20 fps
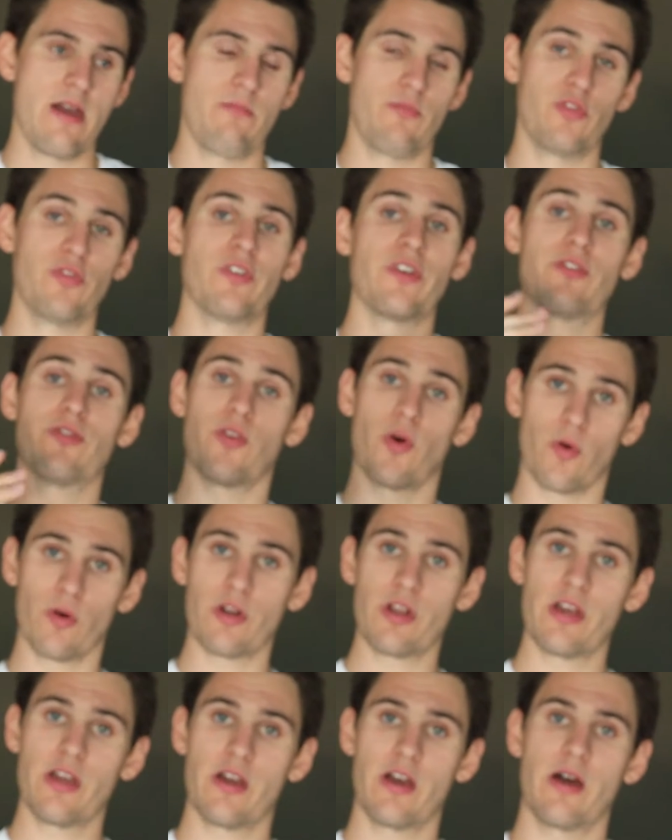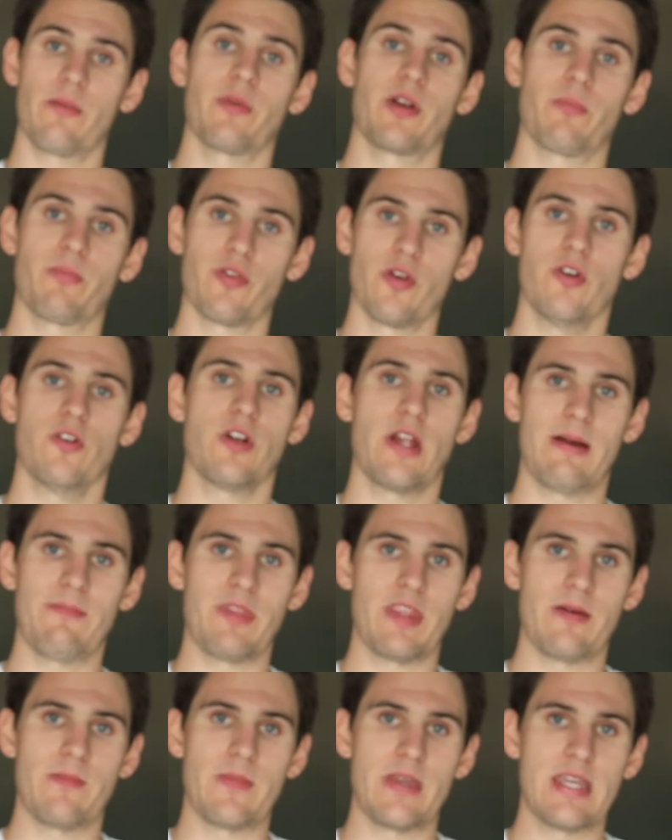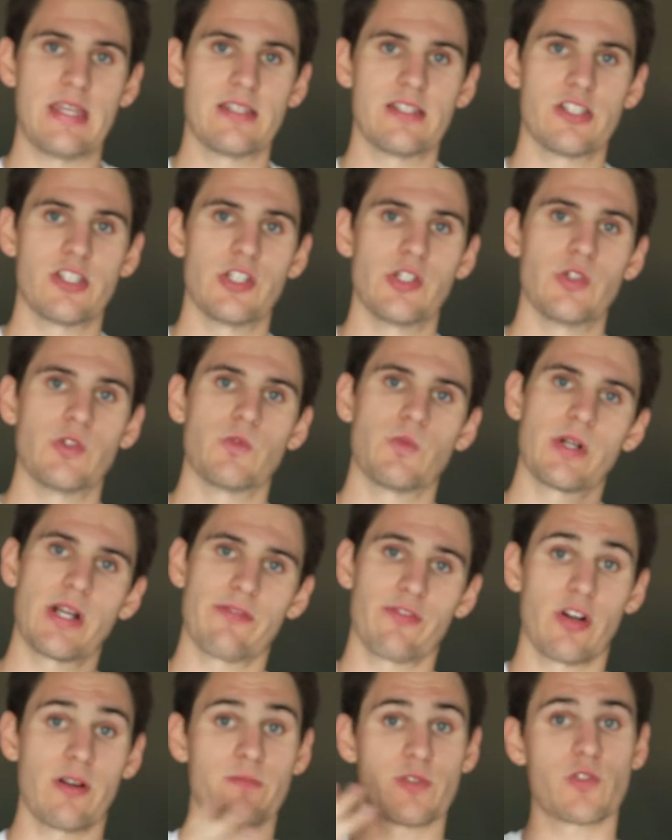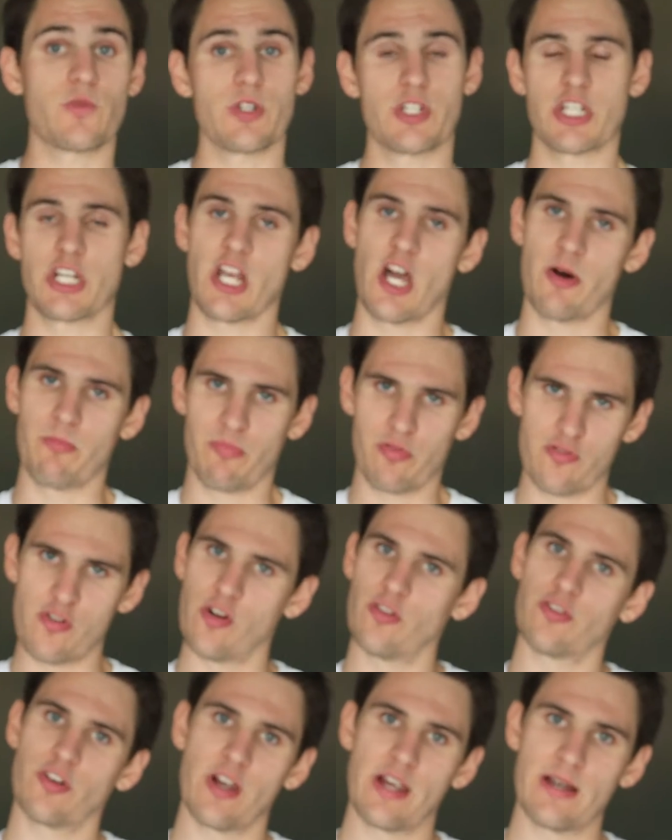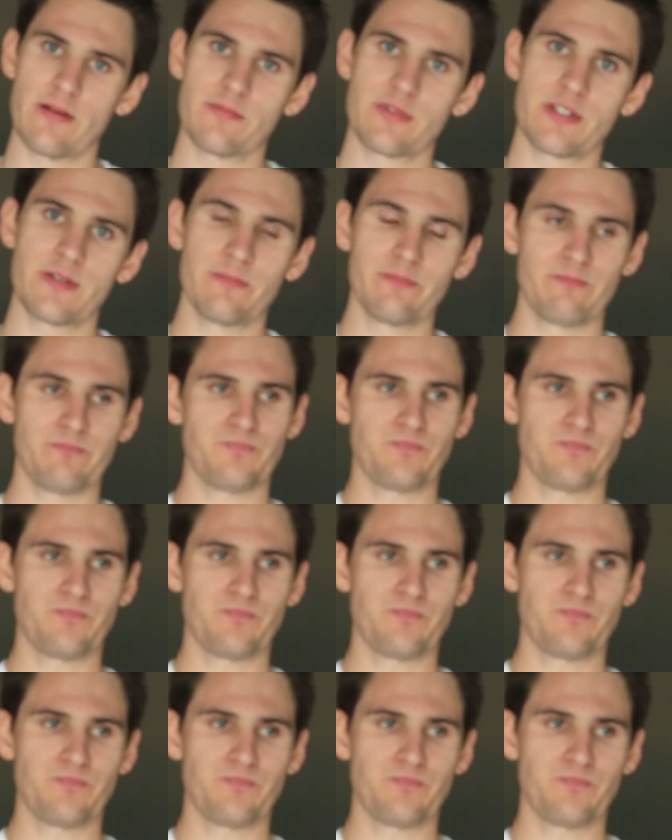Moving forward, I'm going to program them into whenever I'm switching up programs.